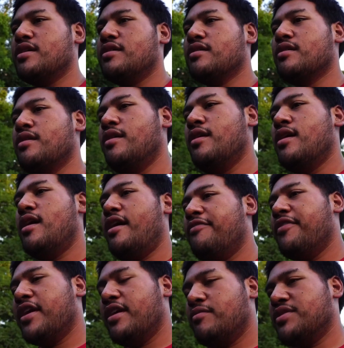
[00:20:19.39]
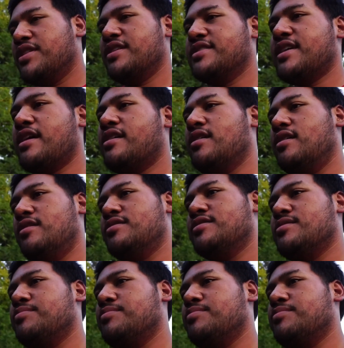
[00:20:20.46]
I forget what the exact color,